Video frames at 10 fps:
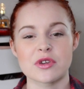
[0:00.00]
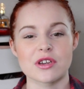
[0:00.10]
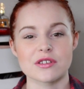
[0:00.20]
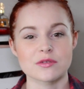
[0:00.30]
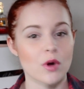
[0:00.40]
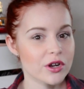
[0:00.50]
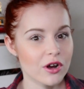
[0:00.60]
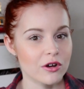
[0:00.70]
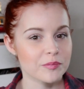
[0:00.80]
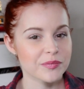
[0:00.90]
because why
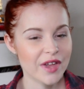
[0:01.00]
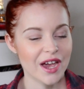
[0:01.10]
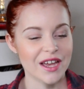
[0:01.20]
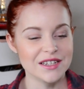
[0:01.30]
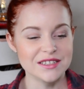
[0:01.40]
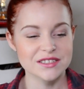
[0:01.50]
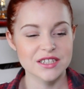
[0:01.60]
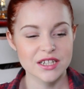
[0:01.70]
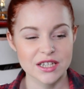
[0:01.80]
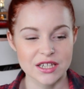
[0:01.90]
not? And
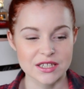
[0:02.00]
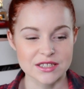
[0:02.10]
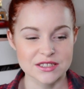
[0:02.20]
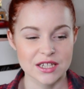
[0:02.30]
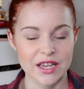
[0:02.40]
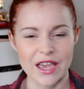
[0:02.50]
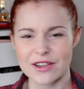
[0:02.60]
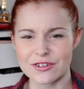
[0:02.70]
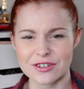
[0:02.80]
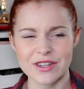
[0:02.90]
it is a
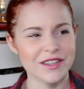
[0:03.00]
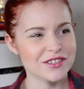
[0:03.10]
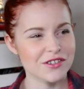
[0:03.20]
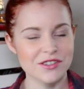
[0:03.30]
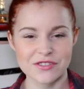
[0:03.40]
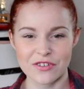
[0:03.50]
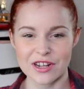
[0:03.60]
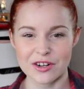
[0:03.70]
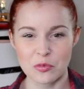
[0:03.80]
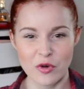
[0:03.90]
good excuse for a
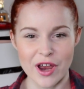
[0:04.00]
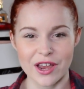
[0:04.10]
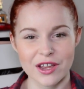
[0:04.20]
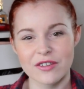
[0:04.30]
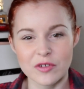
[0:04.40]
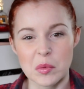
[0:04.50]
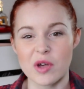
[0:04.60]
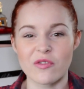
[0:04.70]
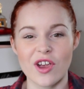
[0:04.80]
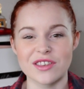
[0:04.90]
little break for
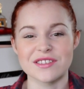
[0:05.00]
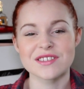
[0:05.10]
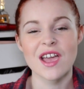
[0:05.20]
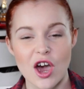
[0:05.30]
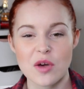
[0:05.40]
my friends.